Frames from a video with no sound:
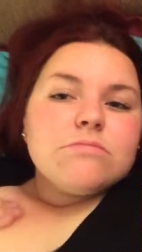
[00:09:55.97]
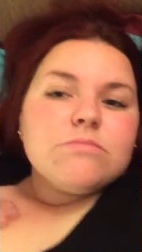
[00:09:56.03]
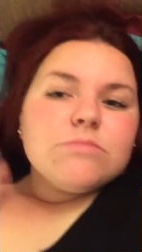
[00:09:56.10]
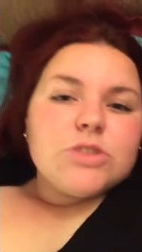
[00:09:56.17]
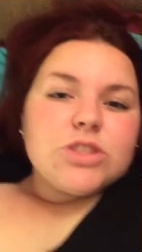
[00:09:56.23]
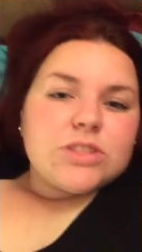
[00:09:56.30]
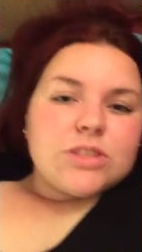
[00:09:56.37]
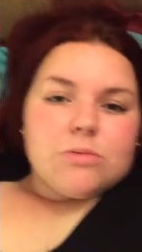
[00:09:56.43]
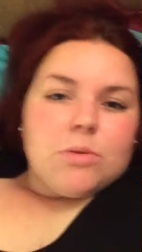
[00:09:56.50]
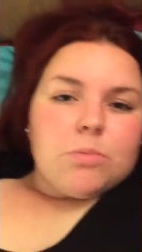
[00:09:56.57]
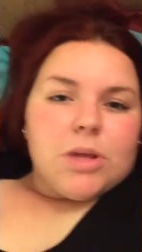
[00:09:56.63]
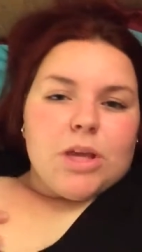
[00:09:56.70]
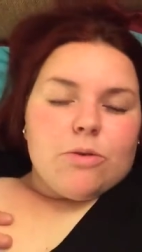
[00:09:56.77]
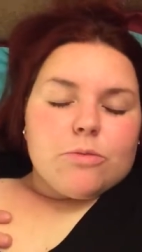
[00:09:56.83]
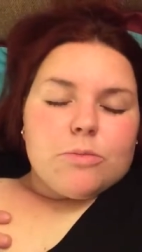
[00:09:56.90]
I'm just going to be
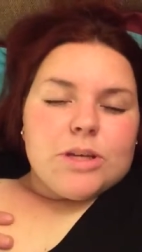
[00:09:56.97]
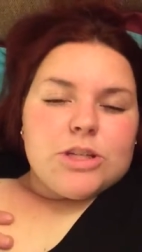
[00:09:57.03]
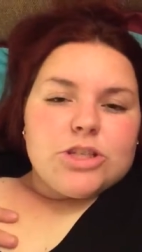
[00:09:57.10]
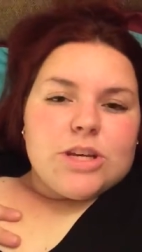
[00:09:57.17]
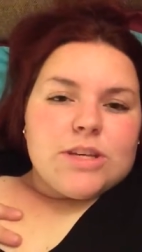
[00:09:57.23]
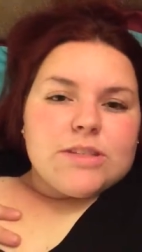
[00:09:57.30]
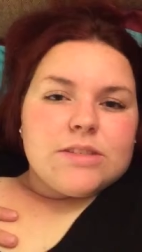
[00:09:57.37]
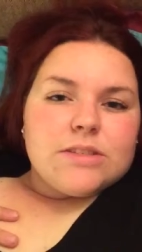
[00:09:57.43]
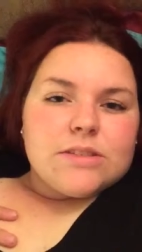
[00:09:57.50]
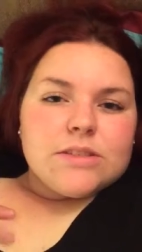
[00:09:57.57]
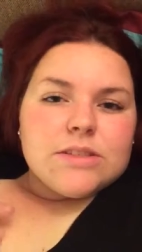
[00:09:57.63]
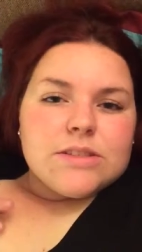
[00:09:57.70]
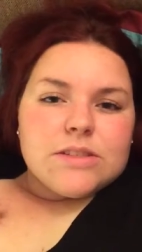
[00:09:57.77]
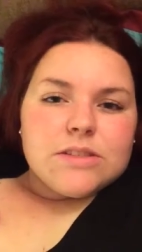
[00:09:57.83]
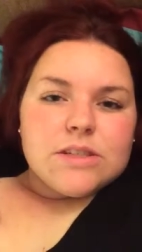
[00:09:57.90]
playing with my chest
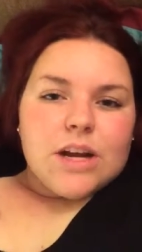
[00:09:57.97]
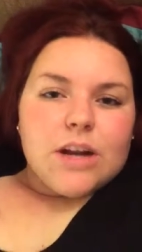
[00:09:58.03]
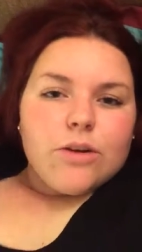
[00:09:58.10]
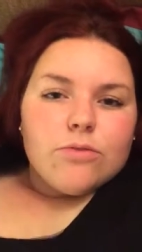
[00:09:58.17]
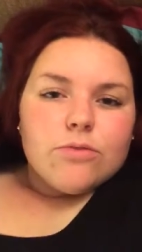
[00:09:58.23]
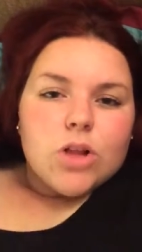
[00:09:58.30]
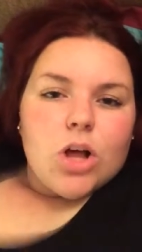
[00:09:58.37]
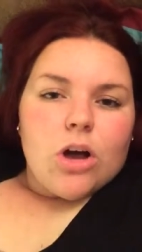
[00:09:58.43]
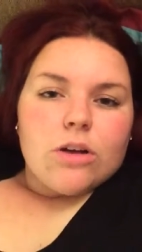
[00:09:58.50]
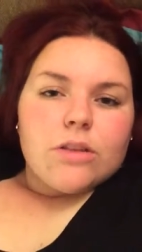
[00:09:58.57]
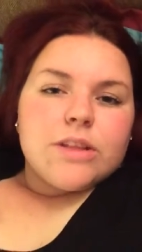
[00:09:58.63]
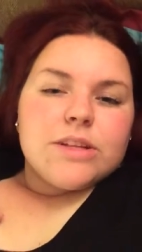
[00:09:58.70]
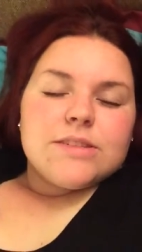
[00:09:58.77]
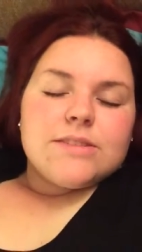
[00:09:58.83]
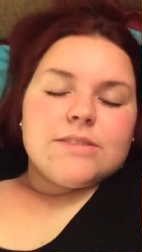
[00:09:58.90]
this entire vlog.
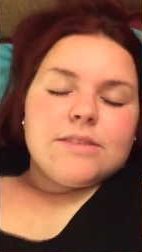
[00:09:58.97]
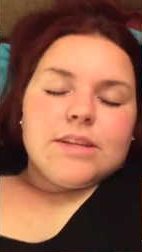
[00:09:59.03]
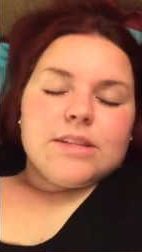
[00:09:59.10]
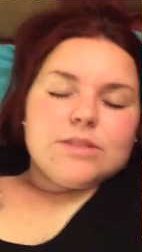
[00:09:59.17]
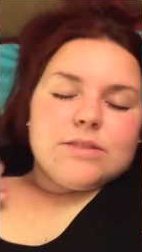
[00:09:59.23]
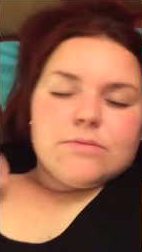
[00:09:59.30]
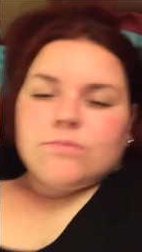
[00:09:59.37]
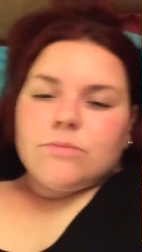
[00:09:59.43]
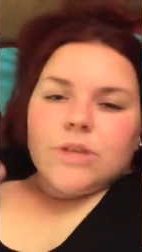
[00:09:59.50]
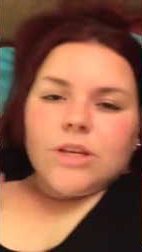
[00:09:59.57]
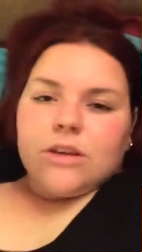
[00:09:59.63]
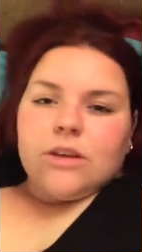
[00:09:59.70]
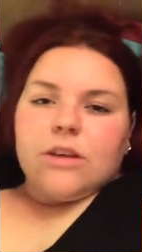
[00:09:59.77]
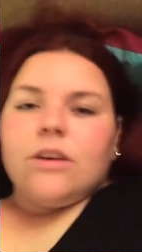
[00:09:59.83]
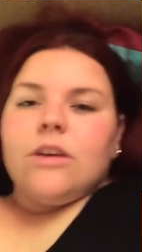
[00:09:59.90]
That's that's
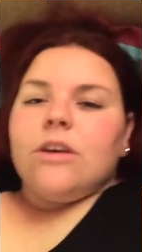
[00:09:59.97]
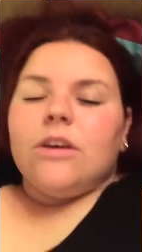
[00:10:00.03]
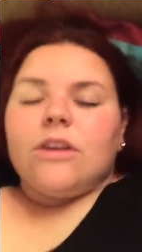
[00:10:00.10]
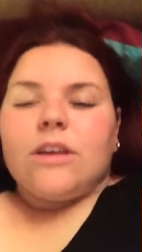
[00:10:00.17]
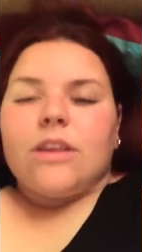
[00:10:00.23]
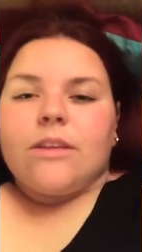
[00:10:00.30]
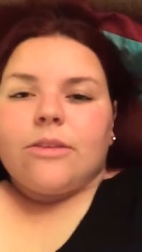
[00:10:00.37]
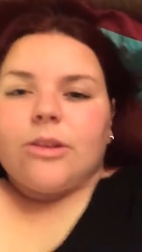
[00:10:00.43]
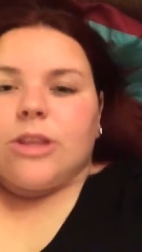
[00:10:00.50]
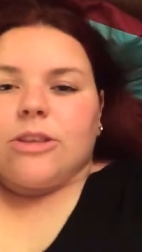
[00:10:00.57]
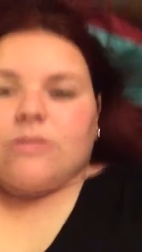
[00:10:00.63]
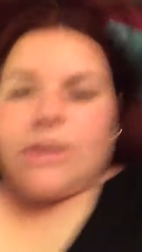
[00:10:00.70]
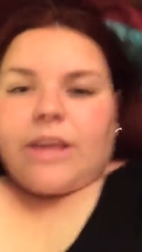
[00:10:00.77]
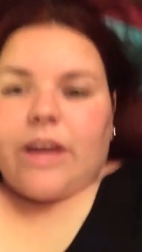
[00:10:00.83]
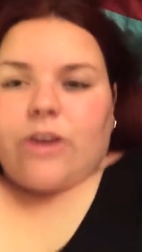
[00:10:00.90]

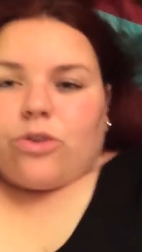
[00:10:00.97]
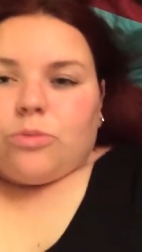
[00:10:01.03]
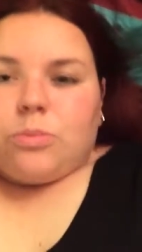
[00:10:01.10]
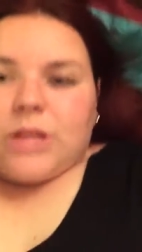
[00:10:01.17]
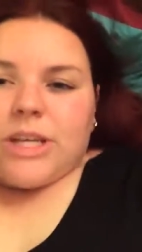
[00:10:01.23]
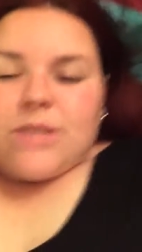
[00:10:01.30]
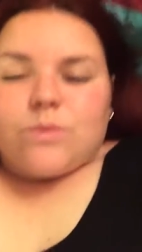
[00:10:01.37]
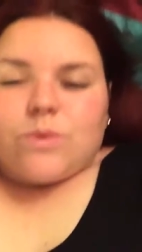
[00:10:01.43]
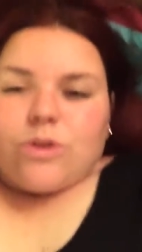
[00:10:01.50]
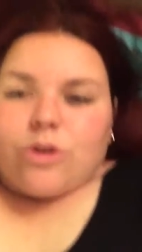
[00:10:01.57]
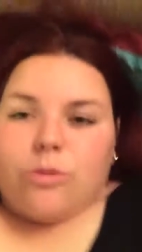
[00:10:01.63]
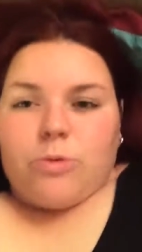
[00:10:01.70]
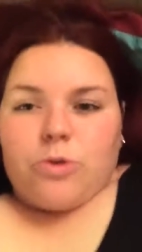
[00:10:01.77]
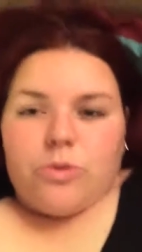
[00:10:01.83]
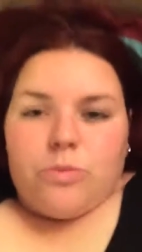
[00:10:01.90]
Kendahl plays with her
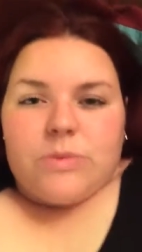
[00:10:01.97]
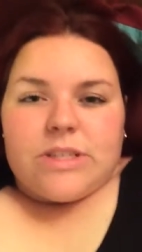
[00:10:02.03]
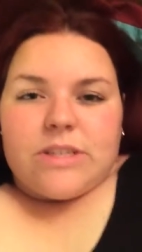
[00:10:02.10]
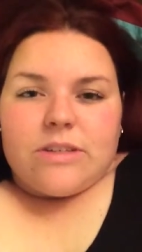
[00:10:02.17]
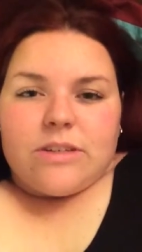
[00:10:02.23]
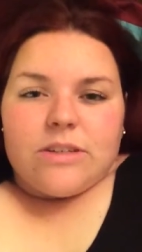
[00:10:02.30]
boobs.